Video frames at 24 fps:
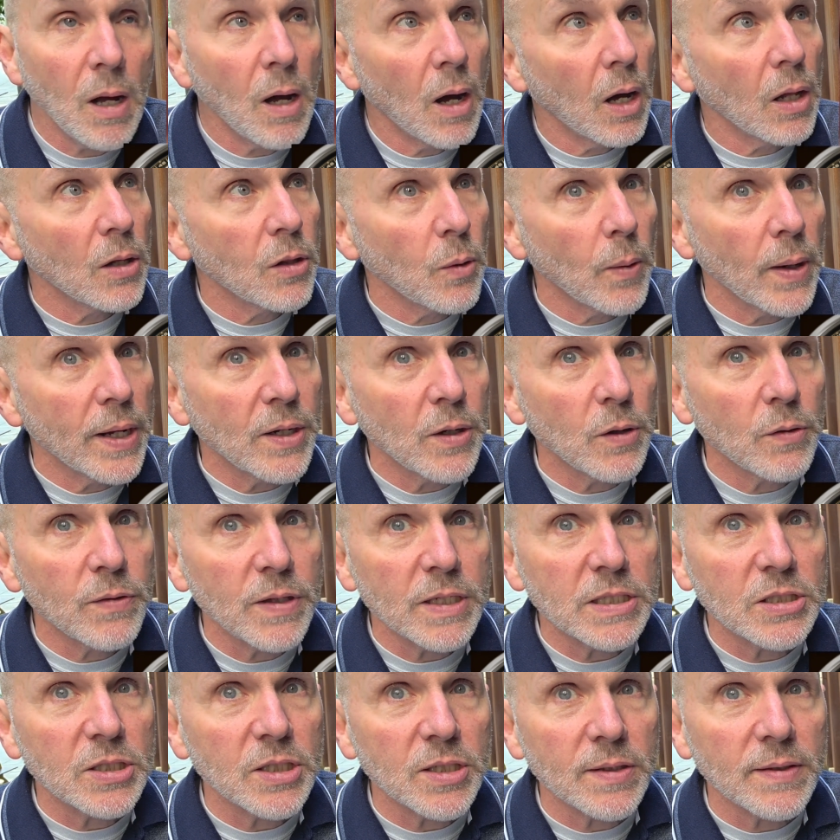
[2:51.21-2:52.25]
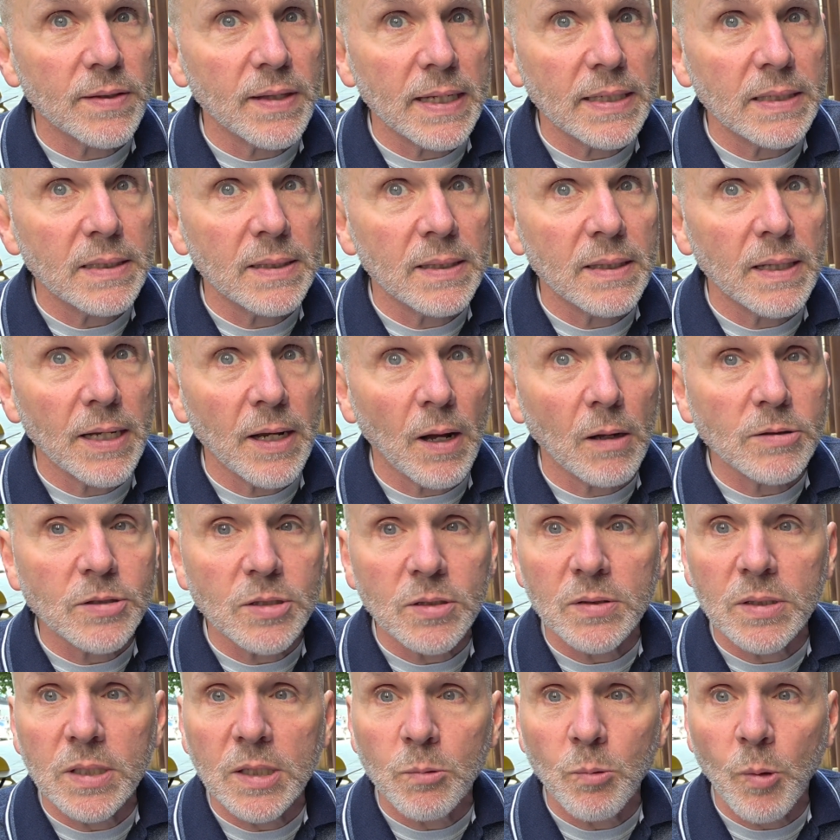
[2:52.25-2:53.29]
Although I know this year they
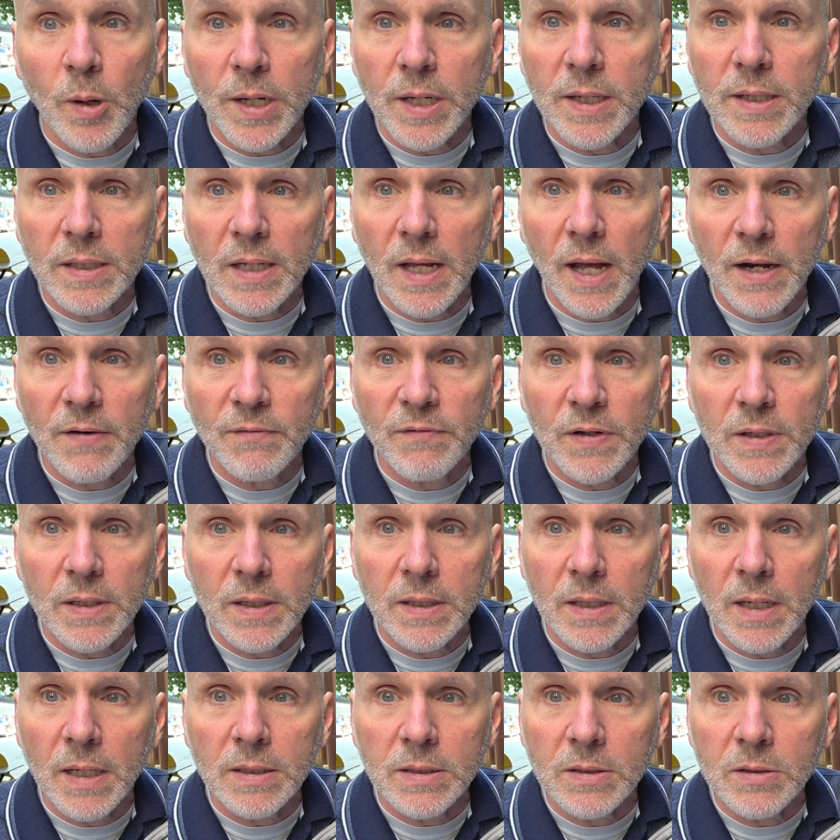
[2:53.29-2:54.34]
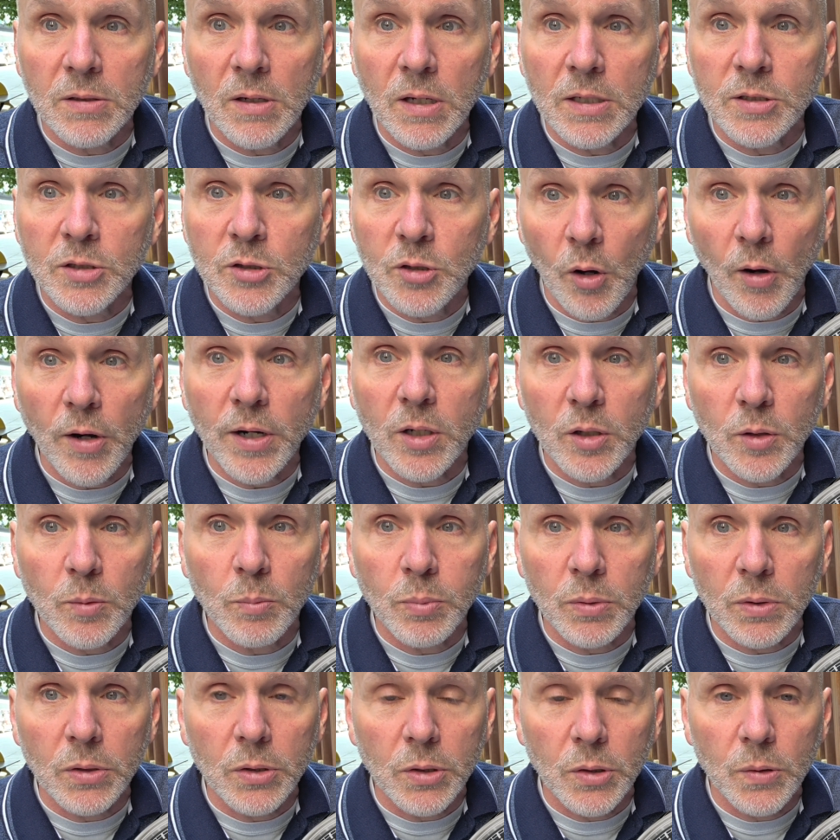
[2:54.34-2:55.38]
also did one in kind of a darker
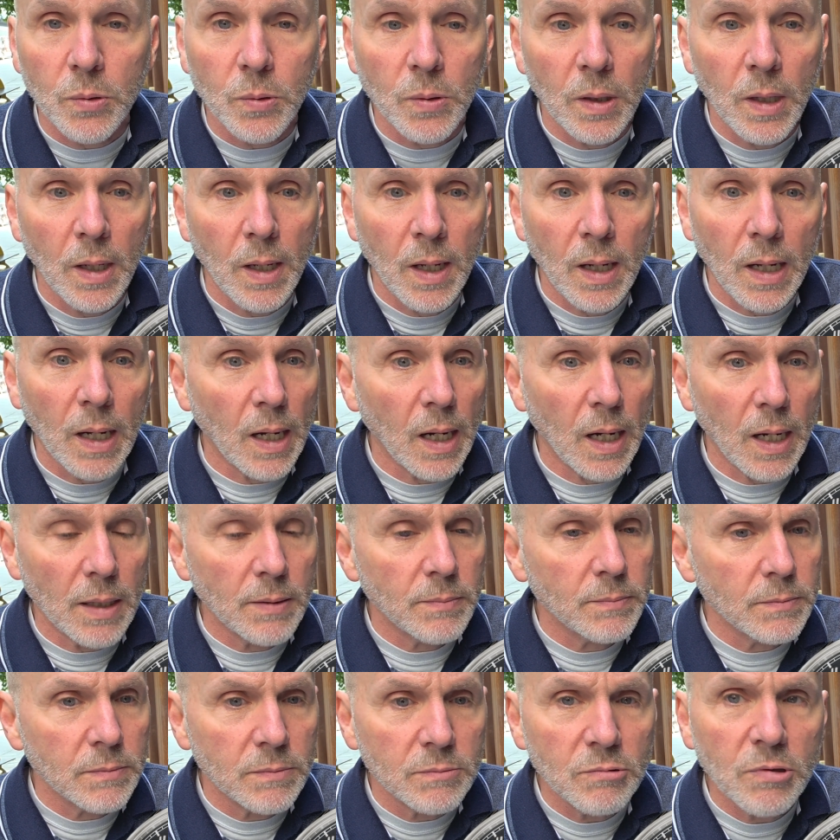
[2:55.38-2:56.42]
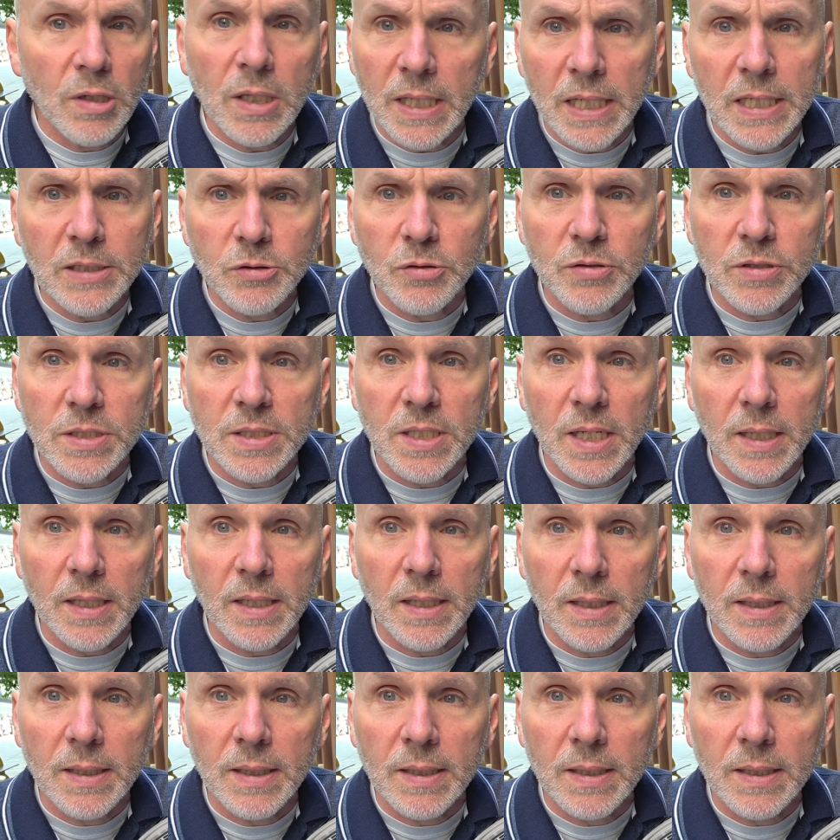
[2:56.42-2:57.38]
blue. Really interesting.